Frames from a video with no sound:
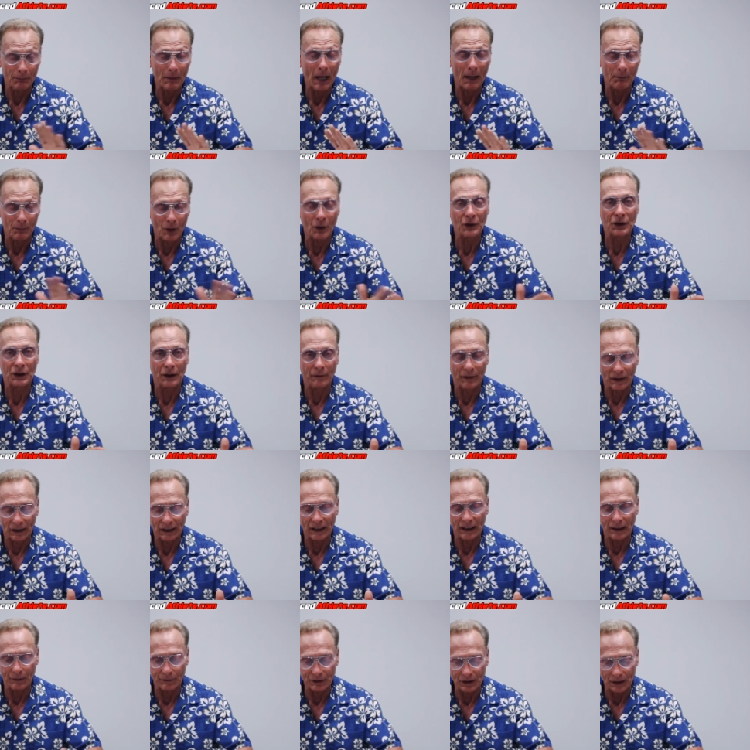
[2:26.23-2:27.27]
most of it
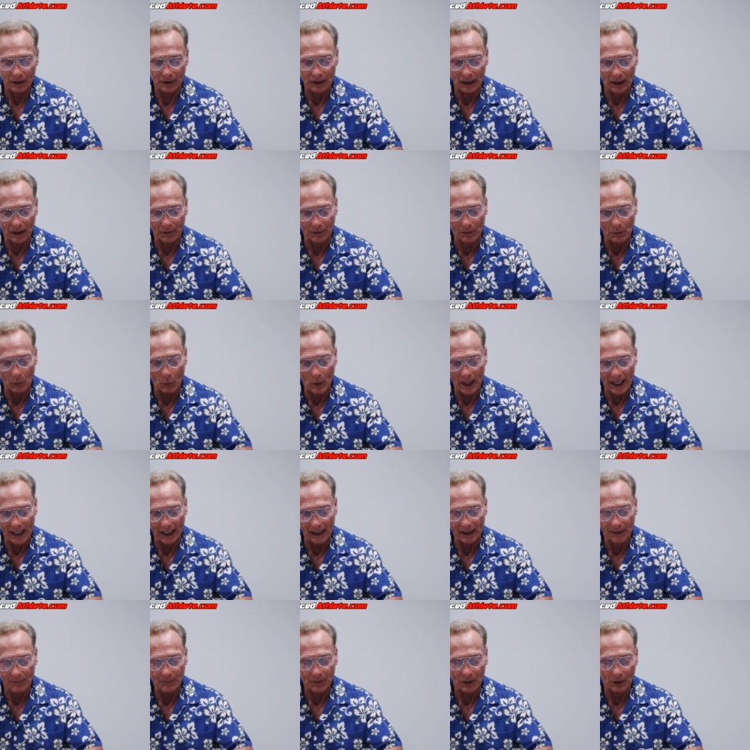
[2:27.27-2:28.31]
leaves in the
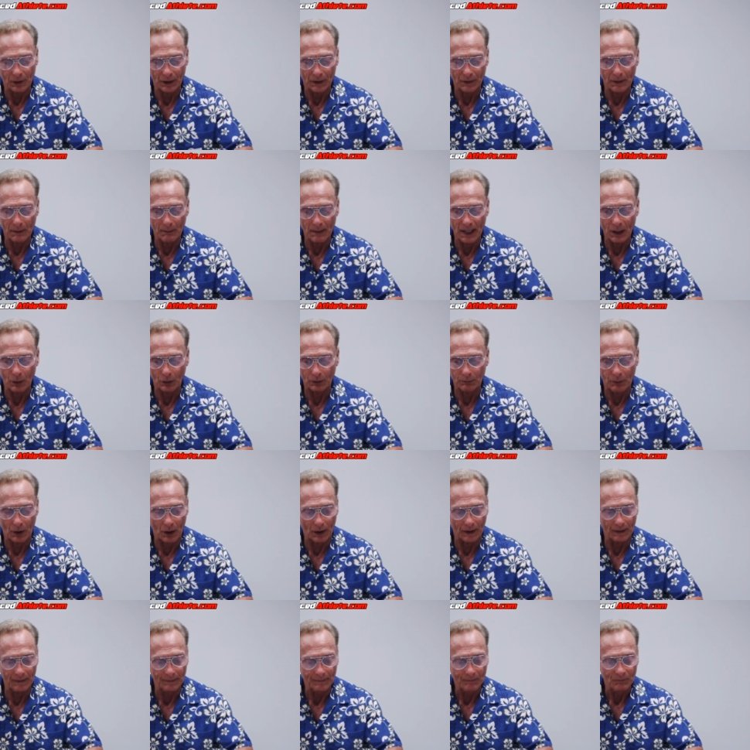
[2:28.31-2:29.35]
whey or in the milk
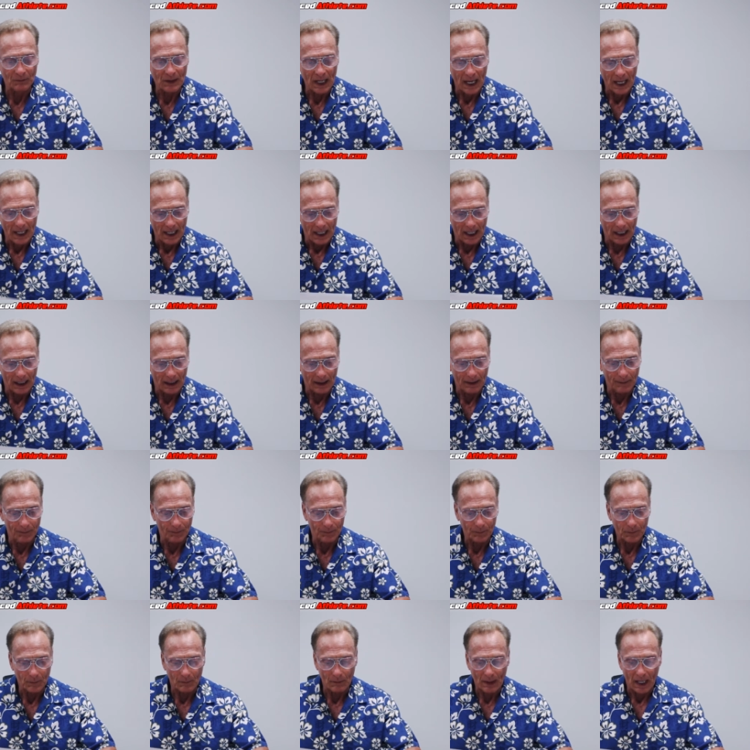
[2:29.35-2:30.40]
part.
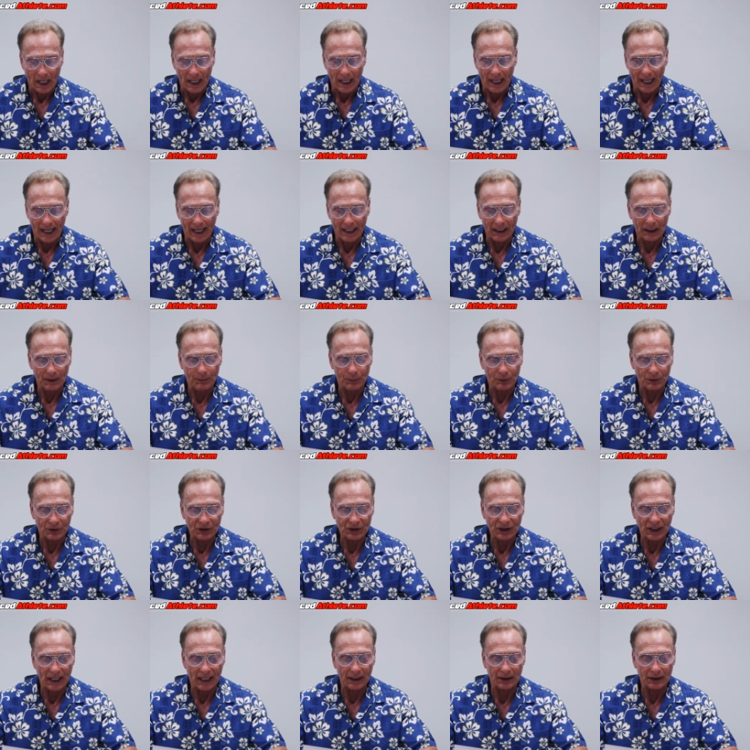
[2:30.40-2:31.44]

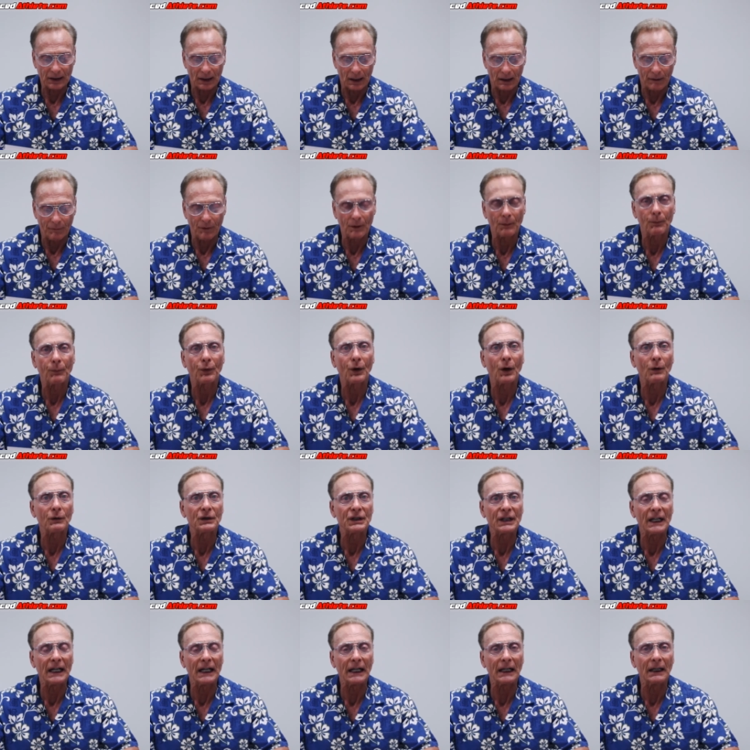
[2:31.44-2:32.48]
80% of the
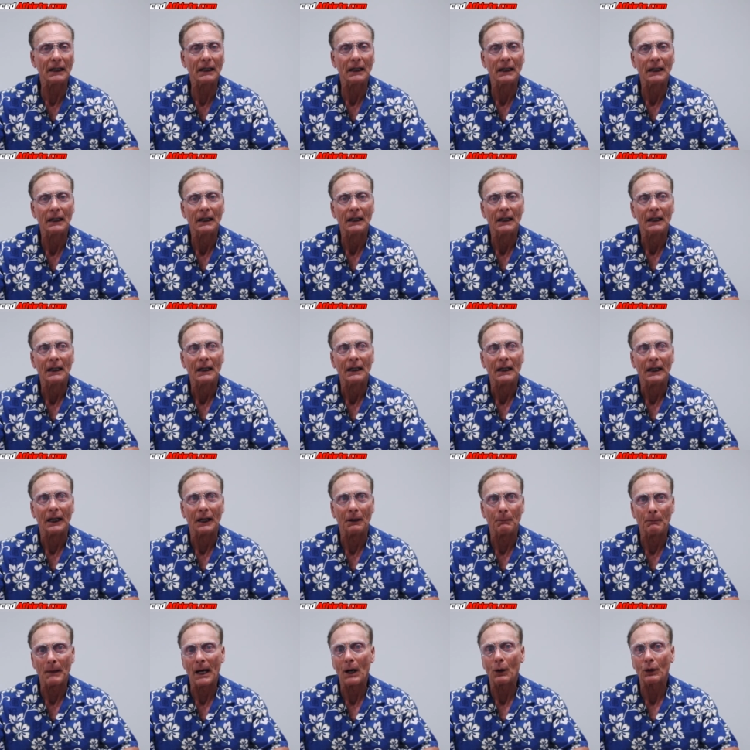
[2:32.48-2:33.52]
protein
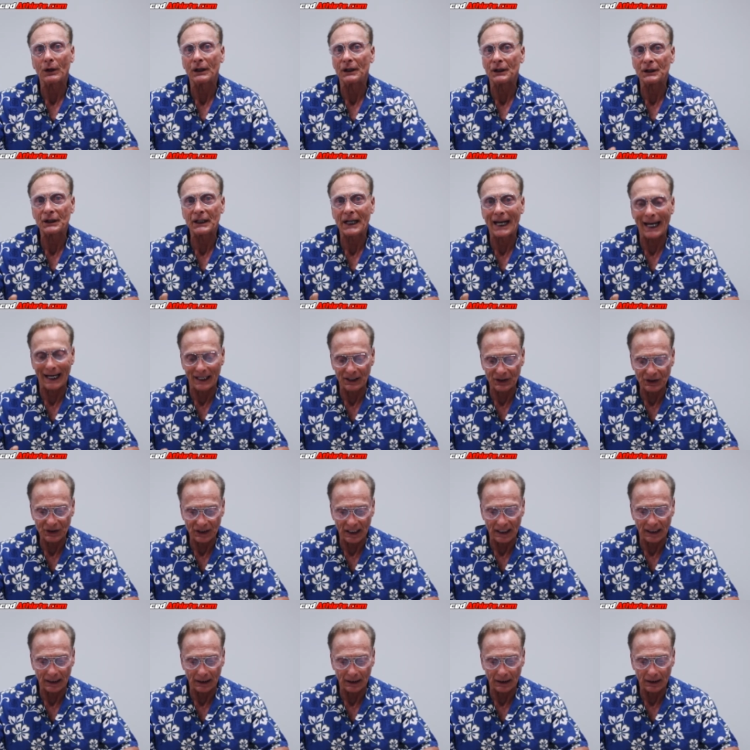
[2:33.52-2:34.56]
in milk is
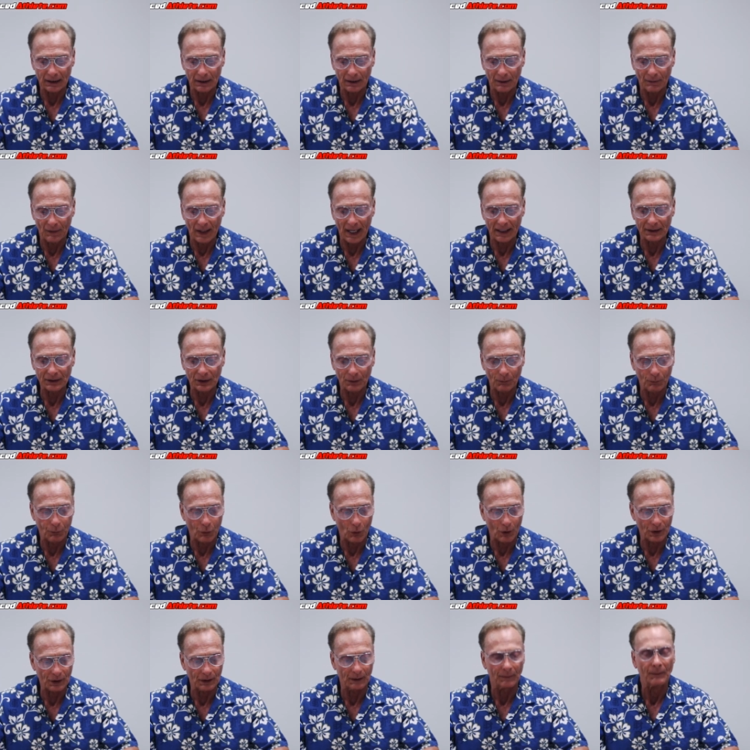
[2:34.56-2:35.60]
casein, and that's
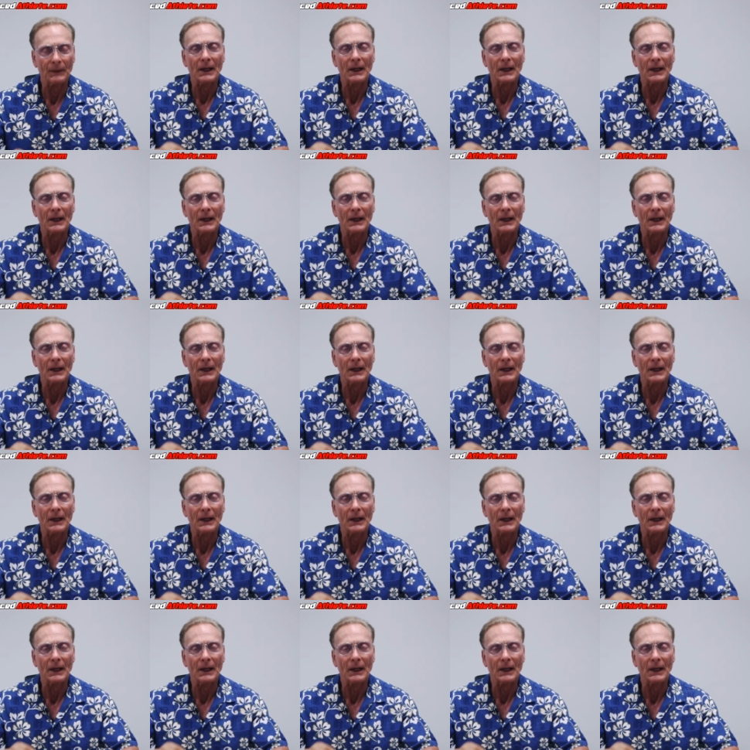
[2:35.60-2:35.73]
important.